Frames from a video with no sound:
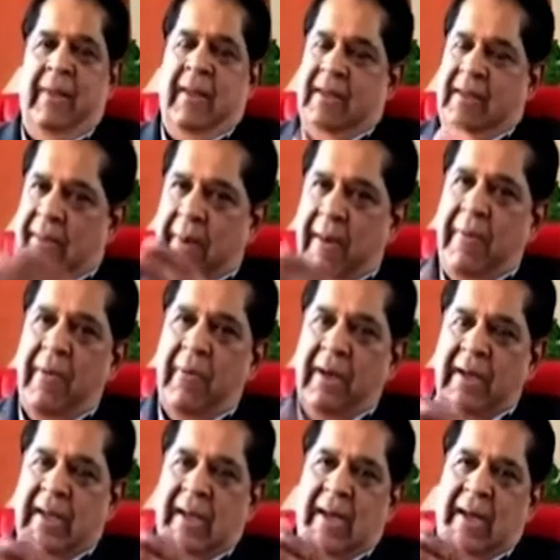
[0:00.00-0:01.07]
they may be
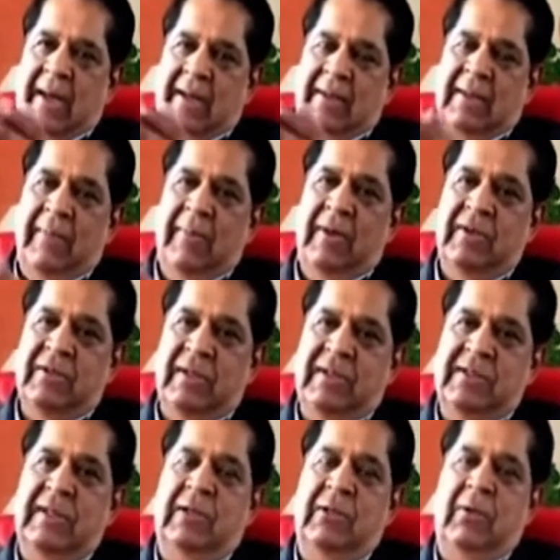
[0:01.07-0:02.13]
working at anything between
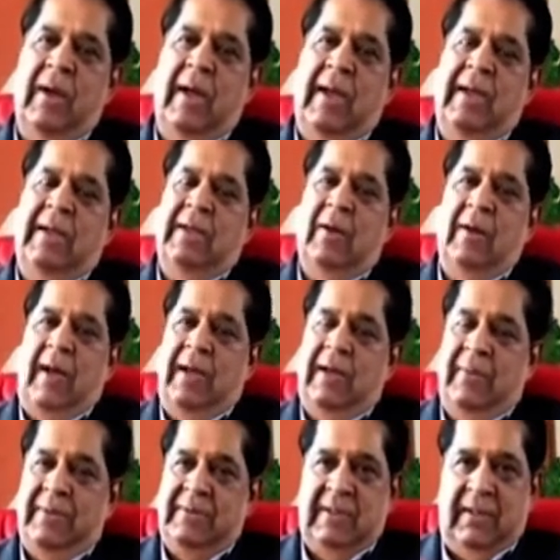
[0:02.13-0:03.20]
60 to 80 or
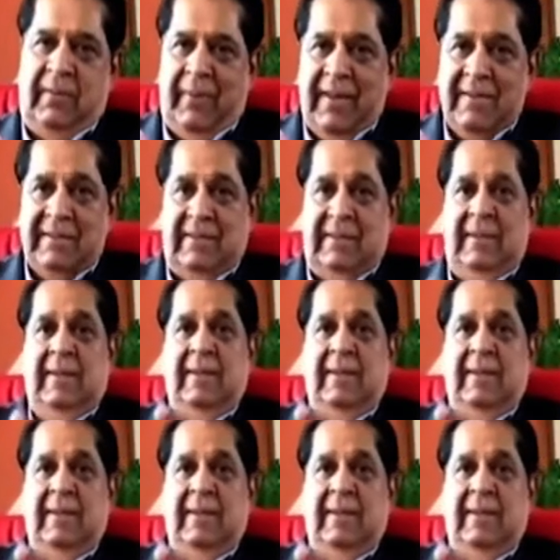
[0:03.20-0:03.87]
90% capacity.